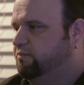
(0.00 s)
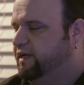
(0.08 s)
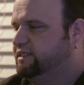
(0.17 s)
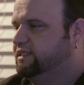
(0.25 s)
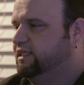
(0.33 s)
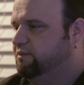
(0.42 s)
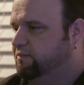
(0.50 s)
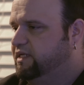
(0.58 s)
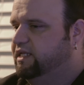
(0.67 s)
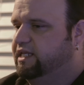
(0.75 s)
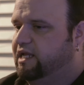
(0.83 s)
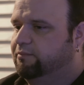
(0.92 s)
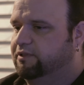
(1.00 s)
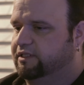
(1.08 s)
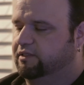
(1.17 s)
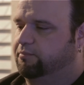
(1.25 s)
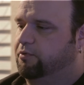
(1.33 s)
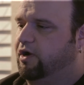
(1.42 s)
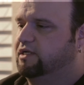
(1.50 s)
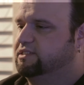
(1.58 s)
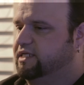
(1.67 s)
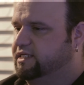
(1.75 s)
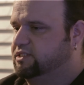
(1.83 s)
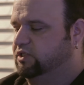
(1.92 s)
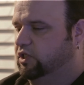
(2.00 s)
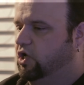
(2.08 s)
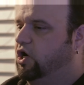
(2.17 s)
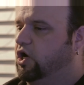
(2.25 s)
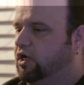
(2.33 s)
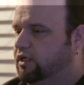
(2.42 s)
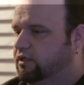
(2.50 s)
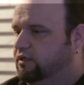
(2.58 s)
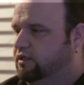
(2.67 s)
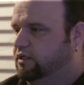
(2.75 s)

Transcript: basically me enabling the process along